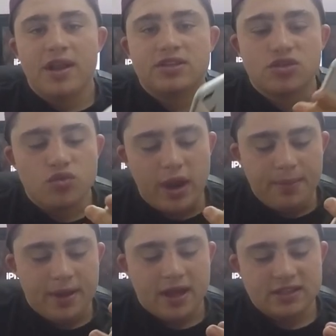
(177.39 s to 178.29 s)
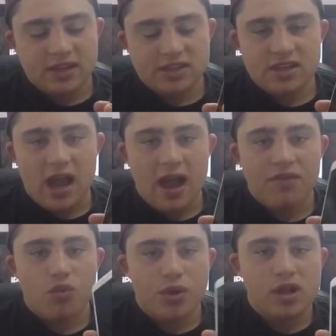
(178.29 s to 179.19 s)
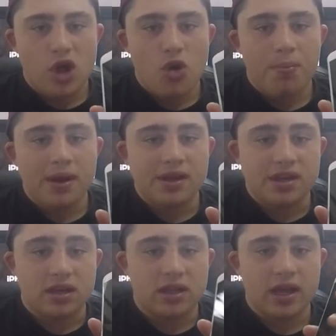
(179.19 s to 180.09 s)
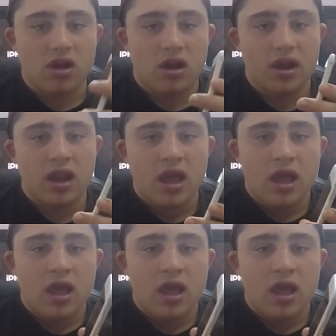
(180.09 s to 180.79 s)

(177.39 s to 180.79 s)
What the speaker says: It's great because it doesn't have a real home button to click on.